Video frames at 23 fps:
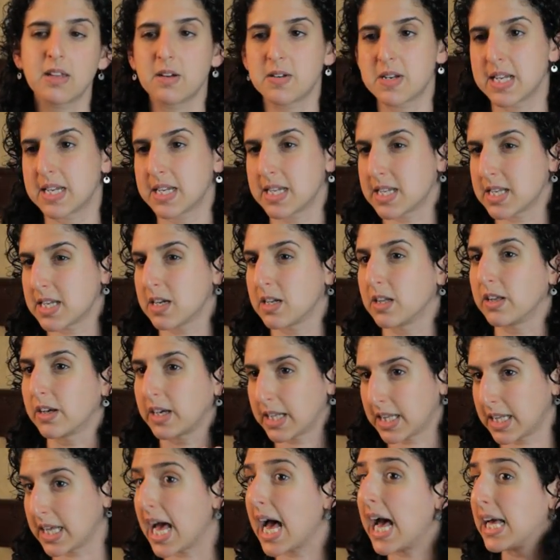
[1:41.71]
your tendency to
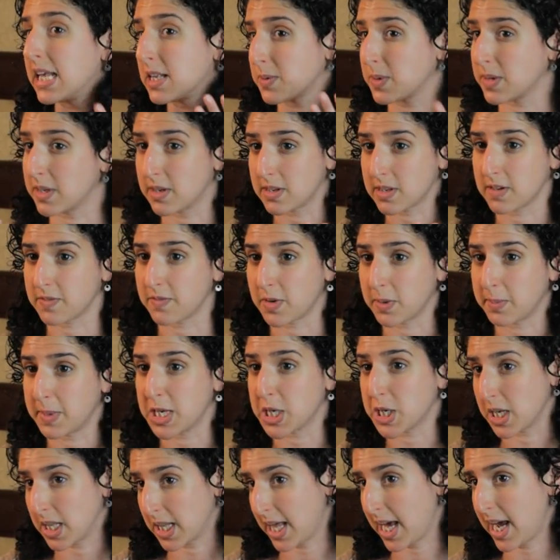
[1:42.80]
look at the eyes when there's
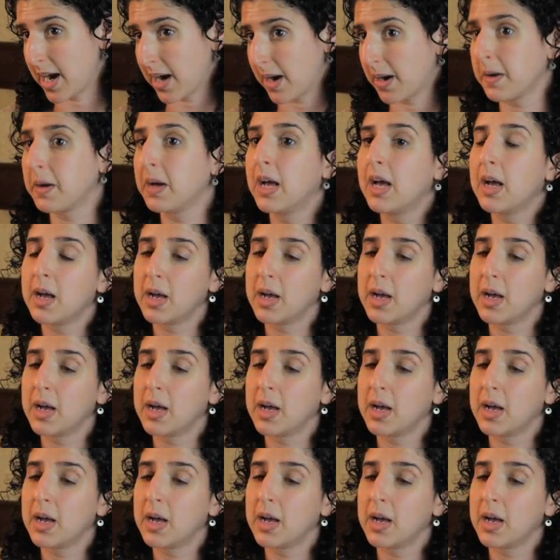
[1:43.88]
information there,